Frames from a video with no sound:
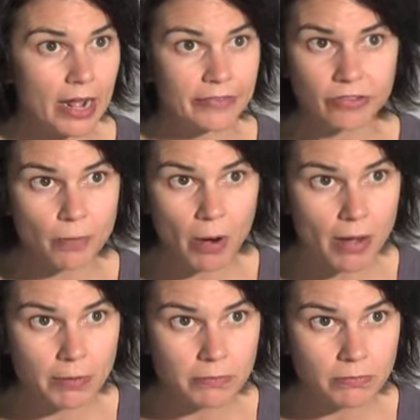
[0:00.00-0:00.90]
That's no
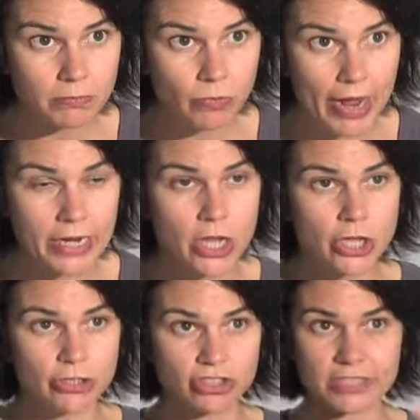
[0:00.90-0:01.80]
problem, right?
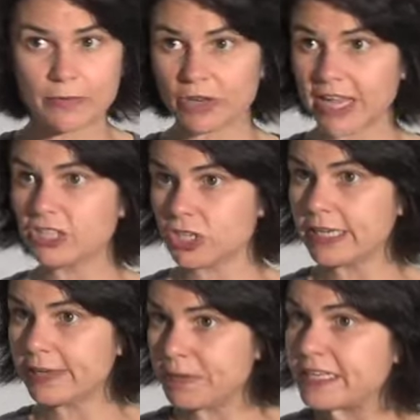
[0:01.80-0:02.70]
You just communicate, do you
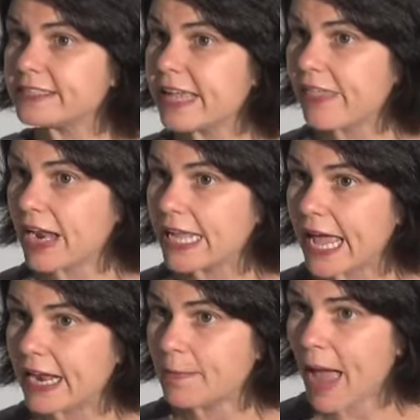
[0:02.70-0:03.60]
need me to say that
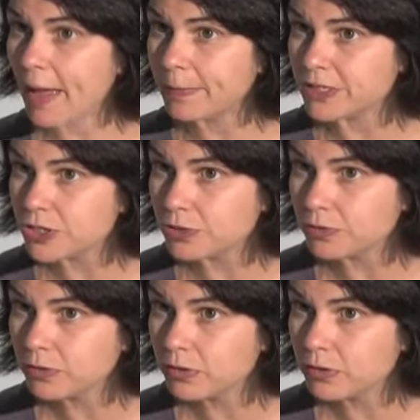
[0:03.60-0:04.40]
again? I'm happy to,